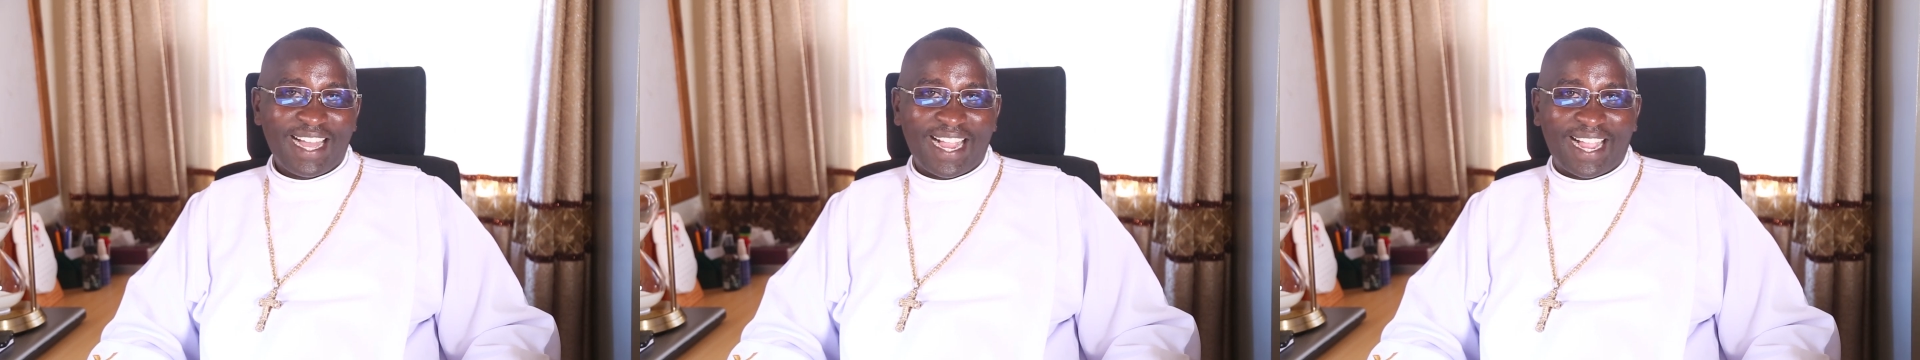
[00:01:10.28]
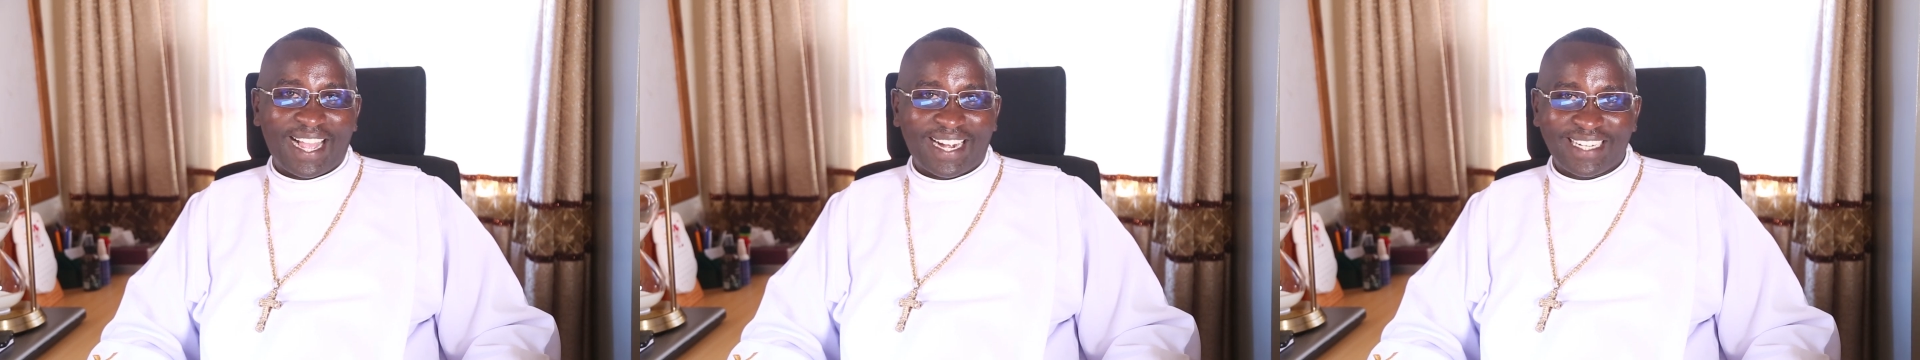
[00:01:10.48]

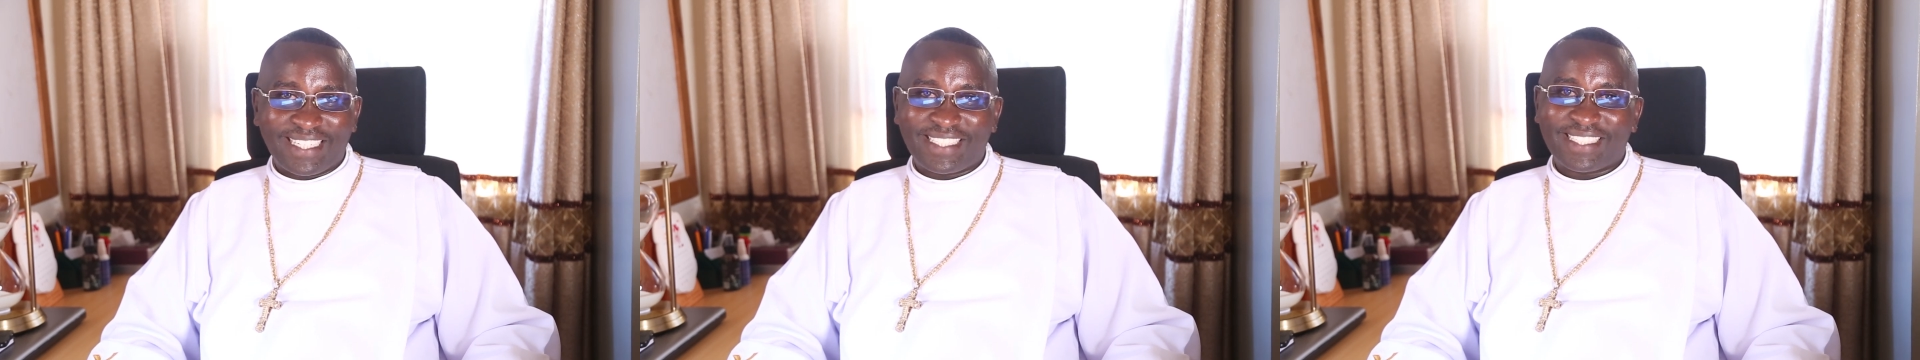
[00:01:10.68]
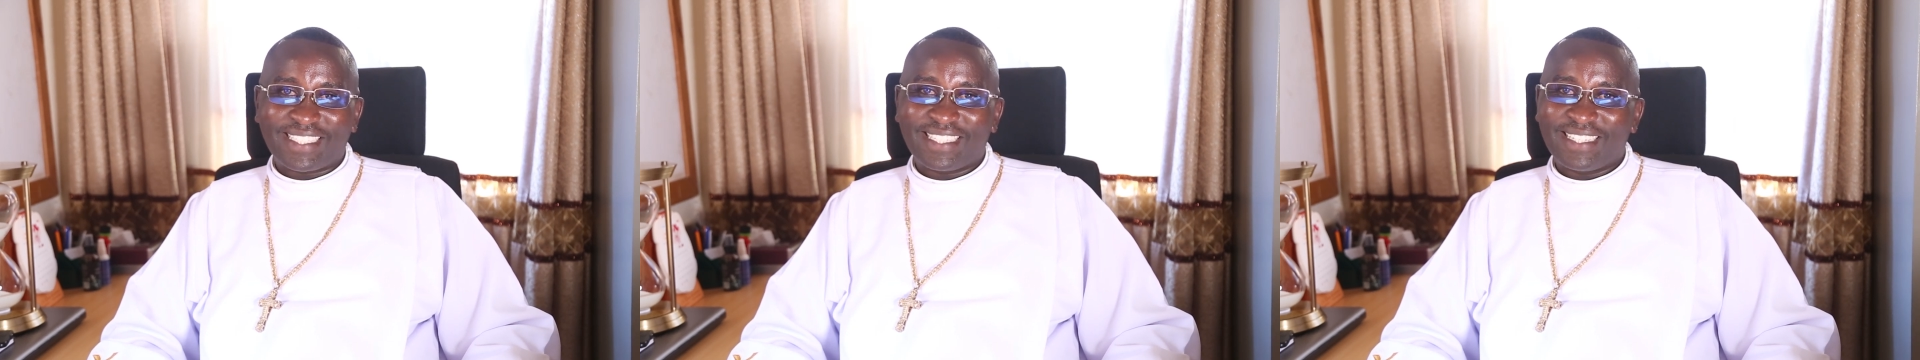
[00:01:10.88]
a
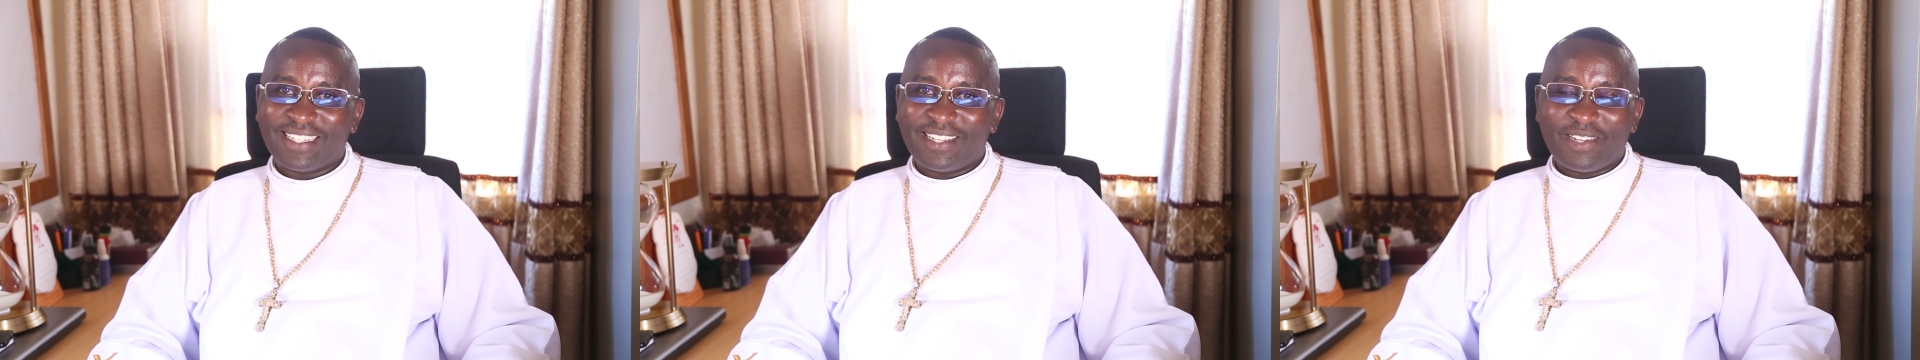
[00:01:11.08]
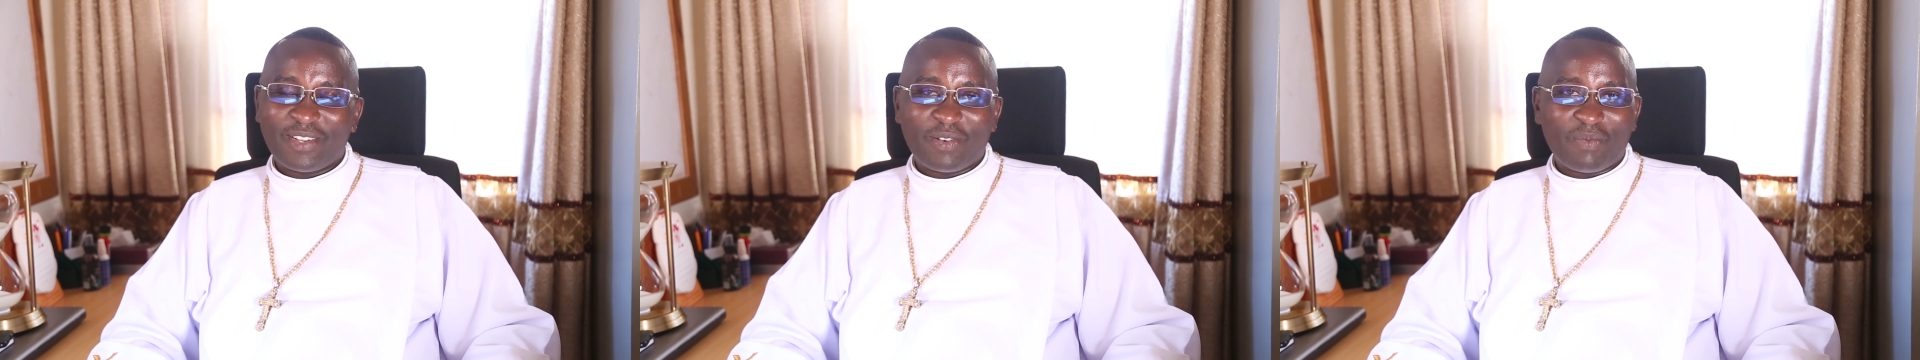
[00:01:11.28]
great
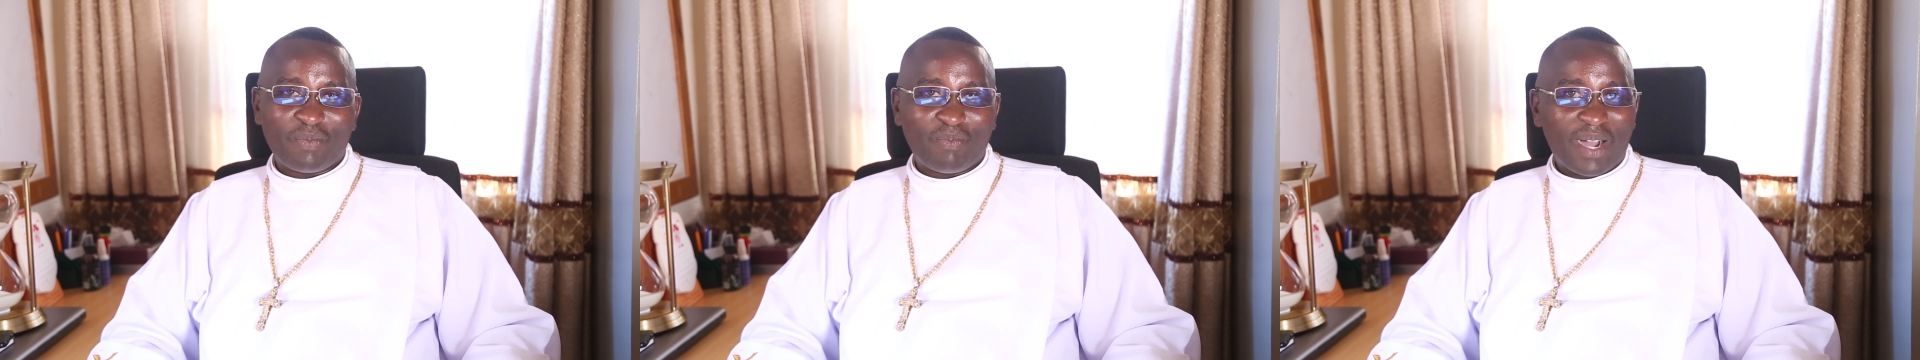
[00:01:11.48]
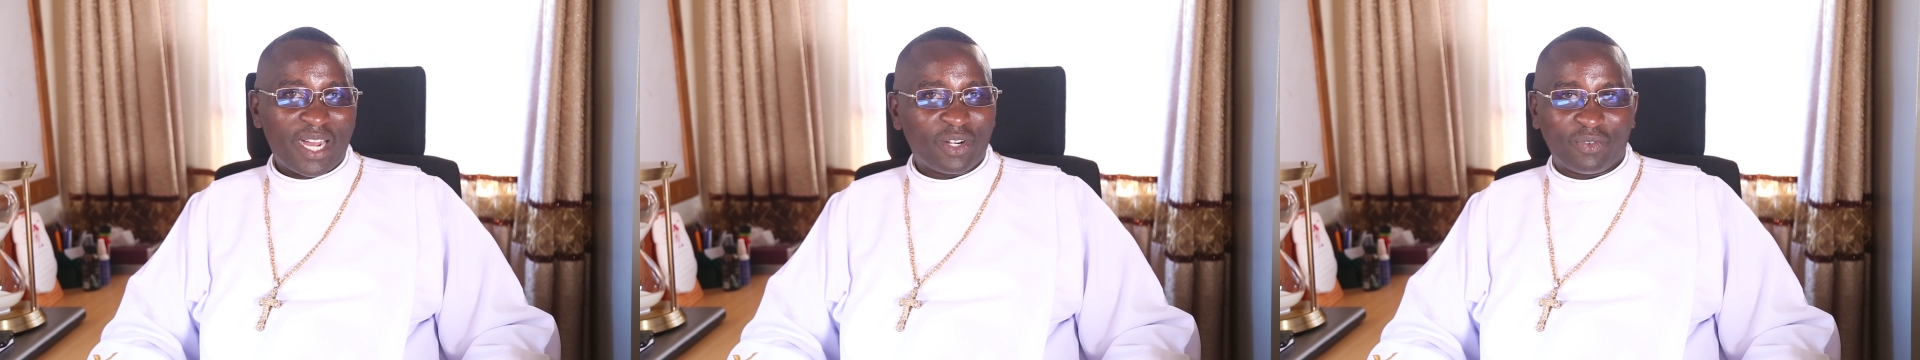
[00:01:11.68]

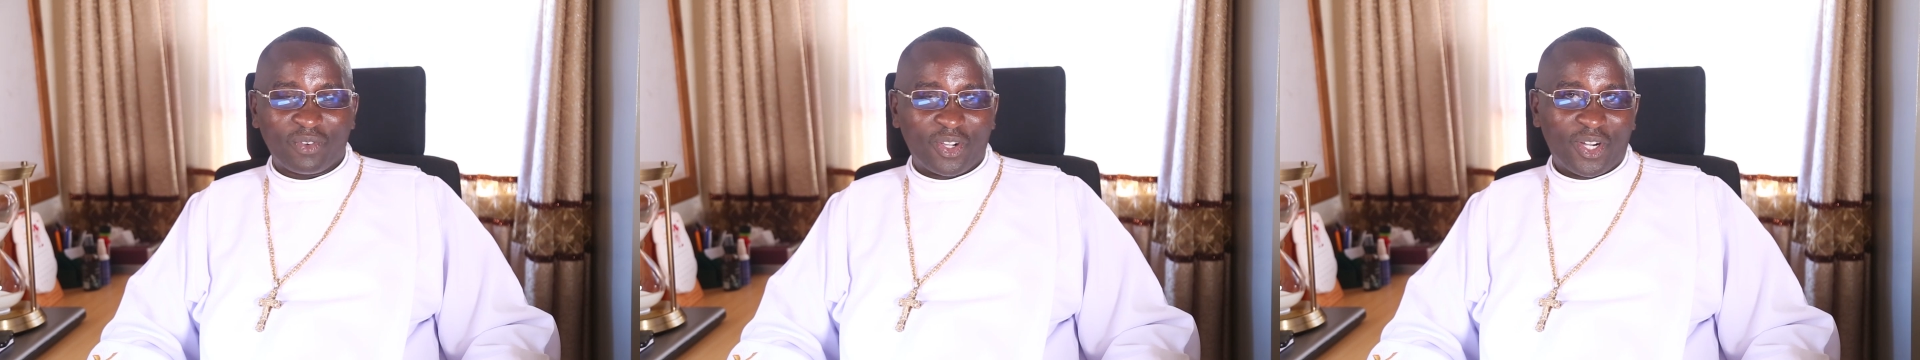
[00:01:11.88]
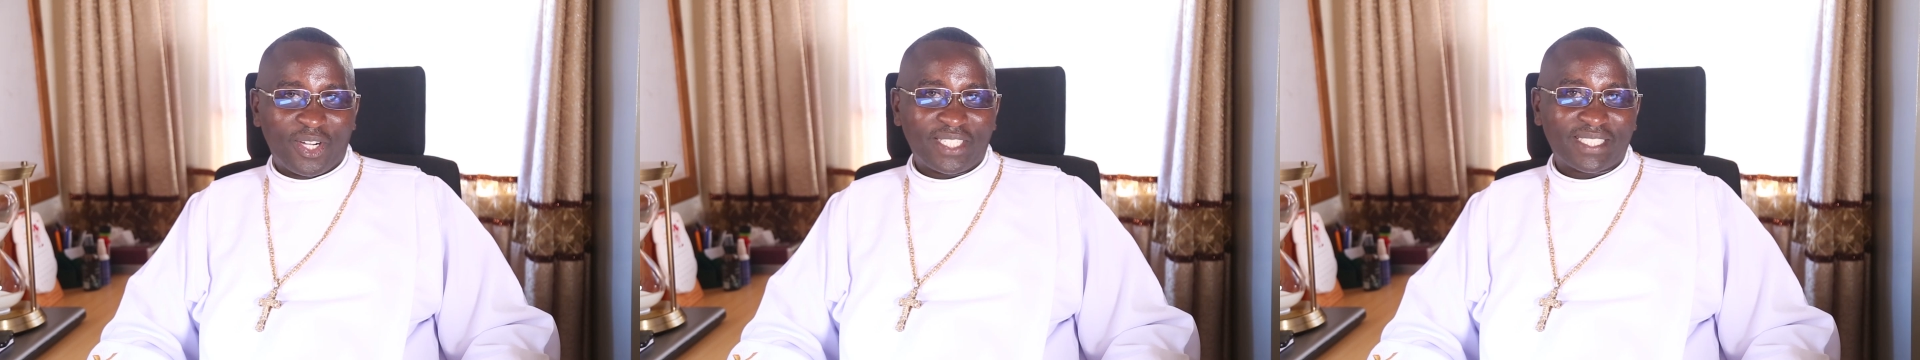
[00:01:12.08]
man
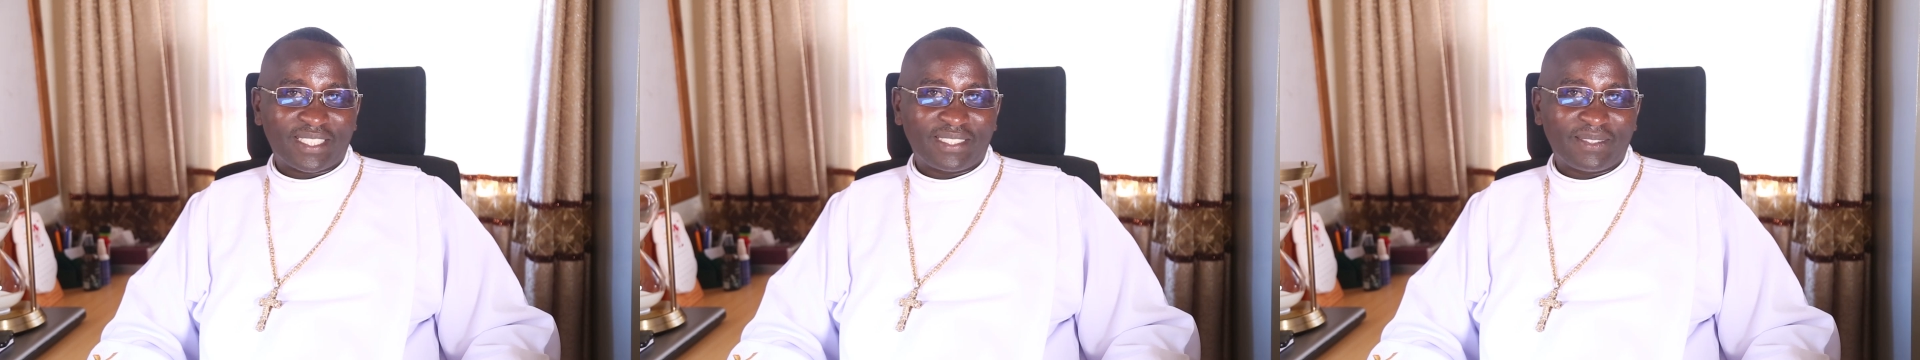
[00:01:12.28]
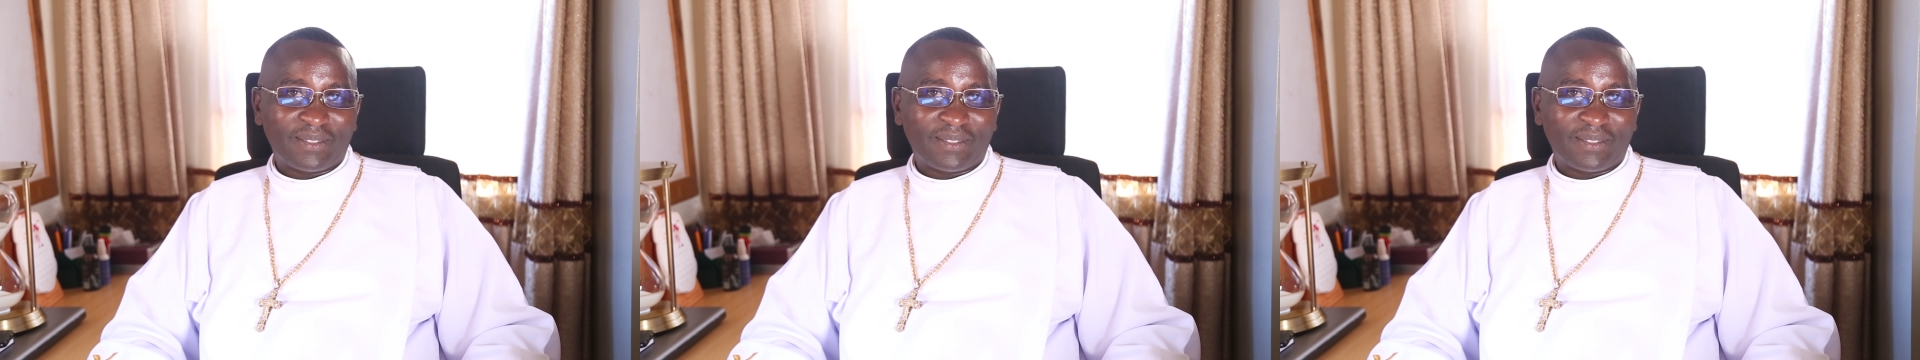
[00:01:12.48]
of God,